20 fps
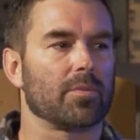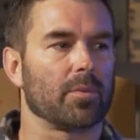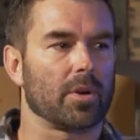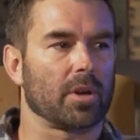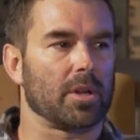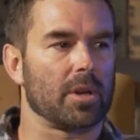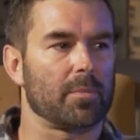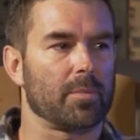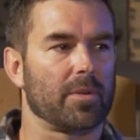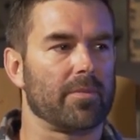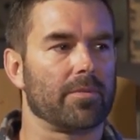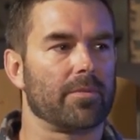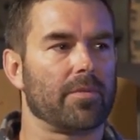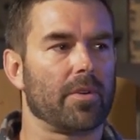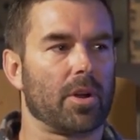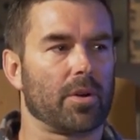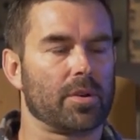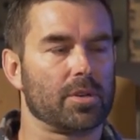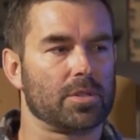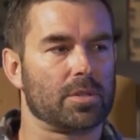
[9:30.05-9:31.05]
We're going to be
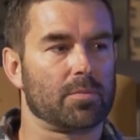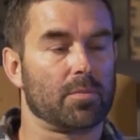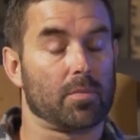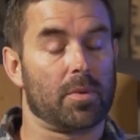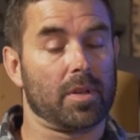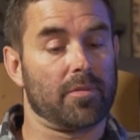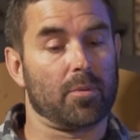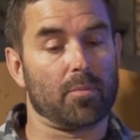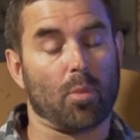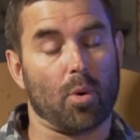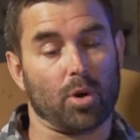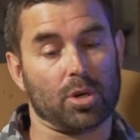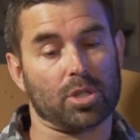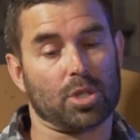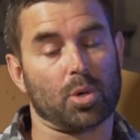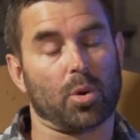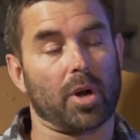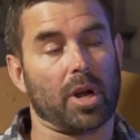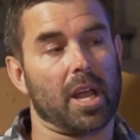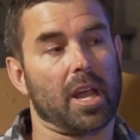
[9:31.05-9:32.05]
even more
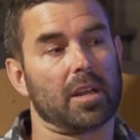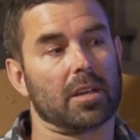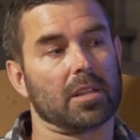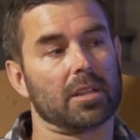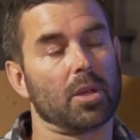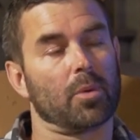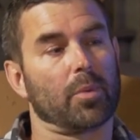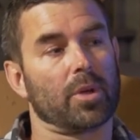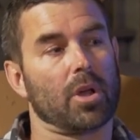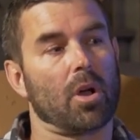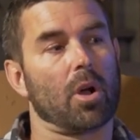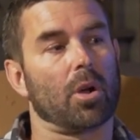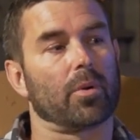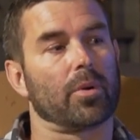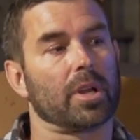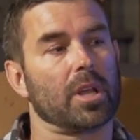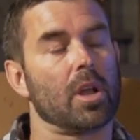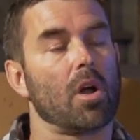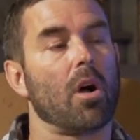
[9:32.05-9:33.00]
shorthanded than we already